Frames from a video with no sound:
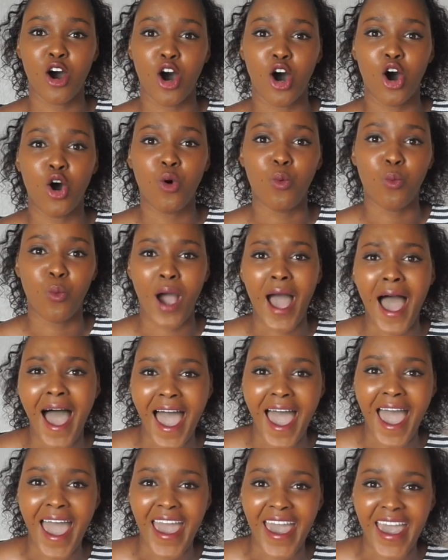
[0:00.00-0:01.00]

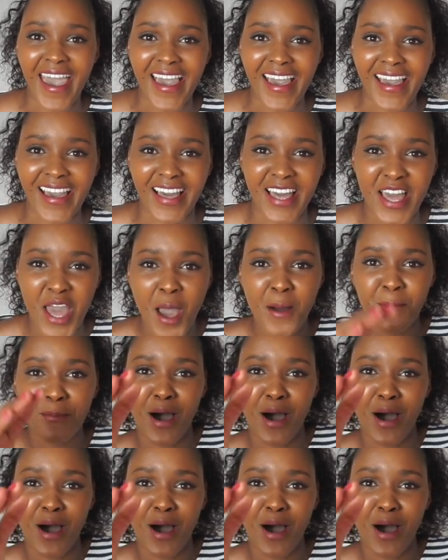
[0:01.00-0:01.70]
away.